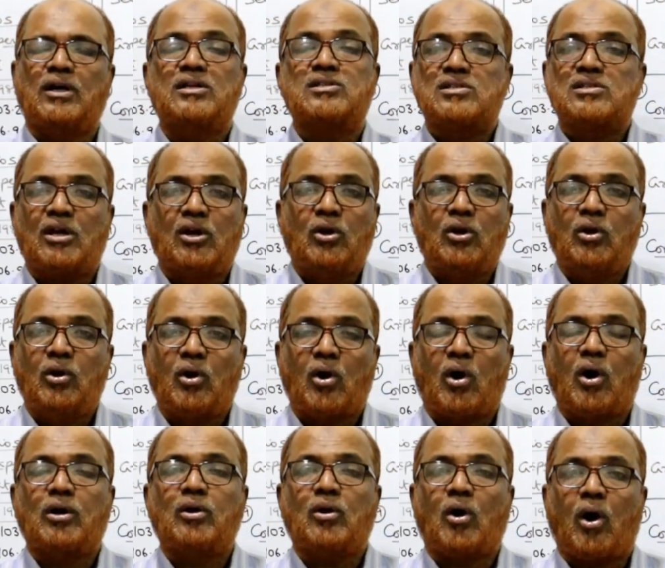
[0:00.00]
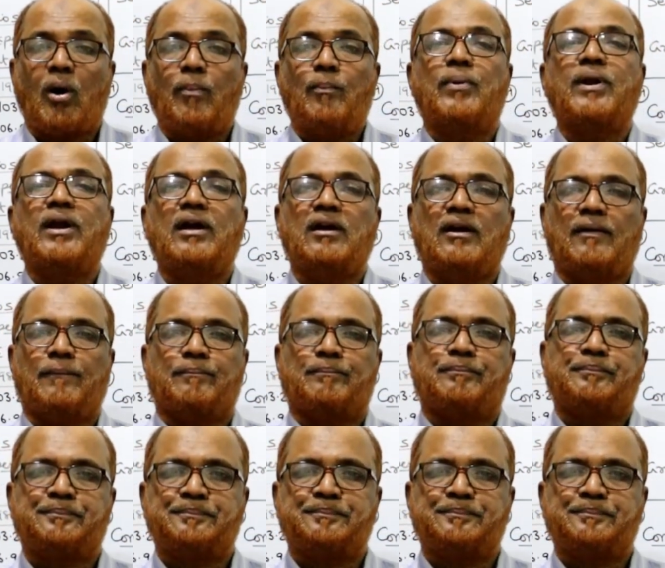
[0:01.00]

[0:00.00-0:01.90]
It's a non-operating